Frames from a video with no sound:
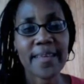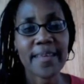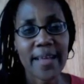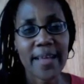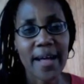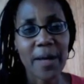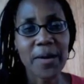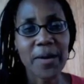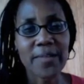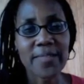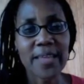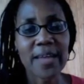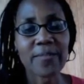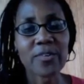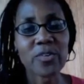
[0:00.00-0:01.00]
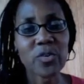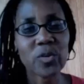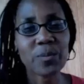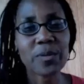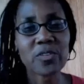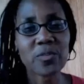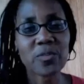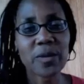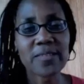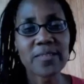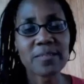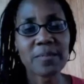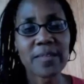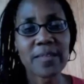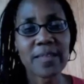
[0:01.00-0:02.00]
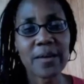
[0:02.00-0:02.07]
How about that? For 2 pills twice a month,